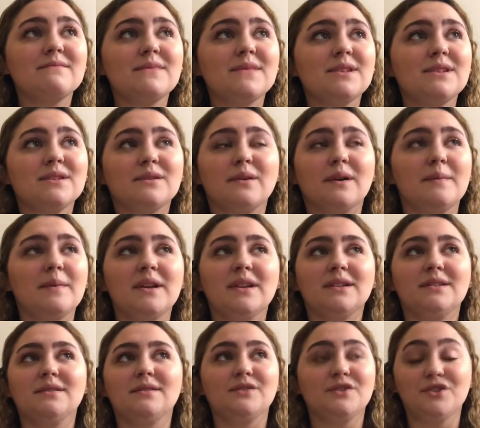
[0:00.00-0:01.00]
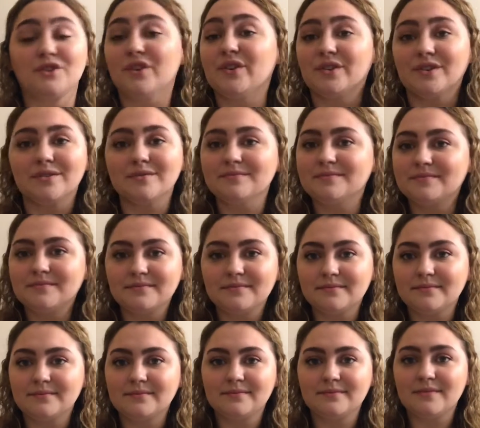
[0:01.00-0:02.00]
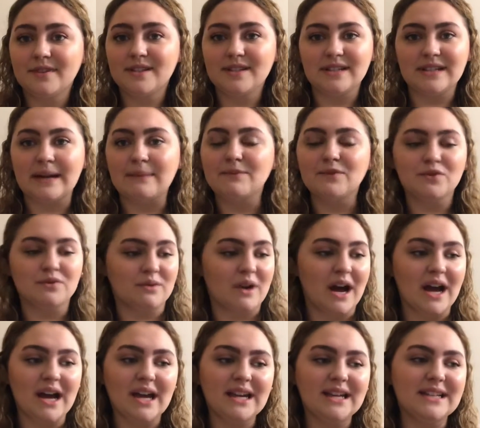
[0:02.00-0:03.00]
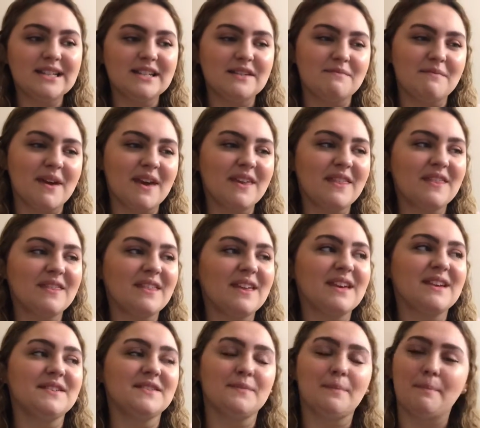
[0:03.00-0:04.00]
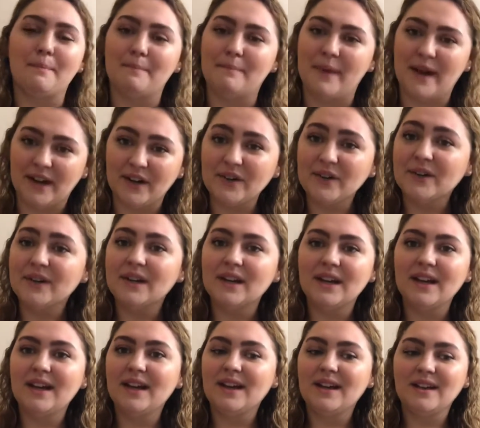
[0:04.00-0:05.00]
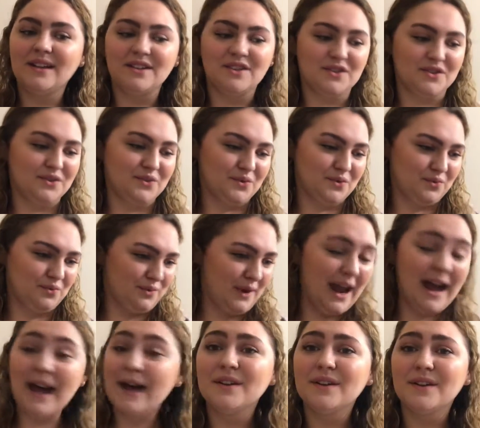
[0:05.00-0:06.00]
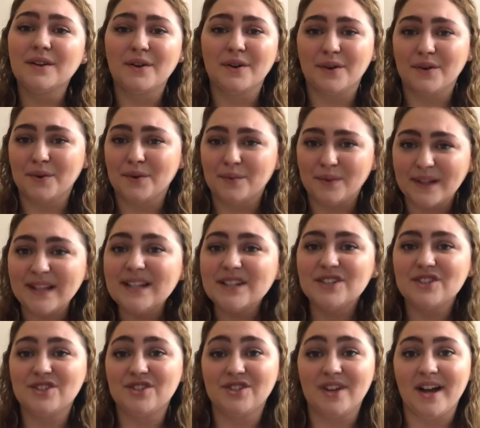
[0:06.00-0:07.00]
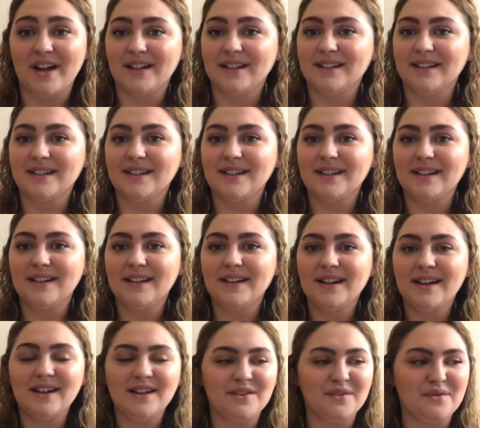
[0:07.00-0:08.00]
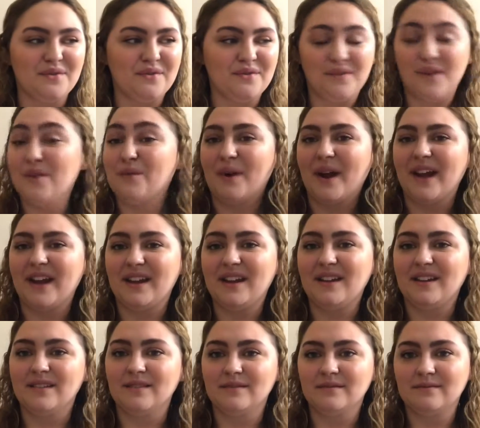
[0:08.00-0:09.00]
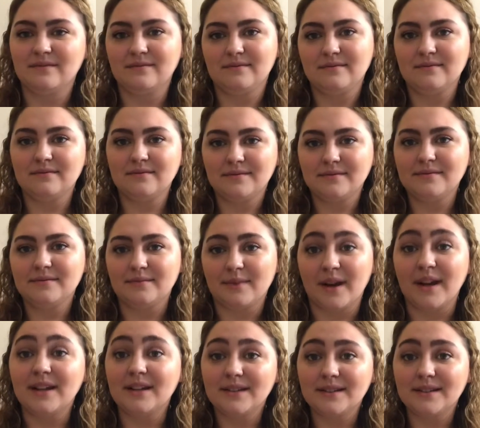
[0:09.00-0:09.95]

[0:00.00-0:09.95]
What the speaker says: that I just can't seem to shake. And everything I know tells me that I should walk away, but I just wanna stay.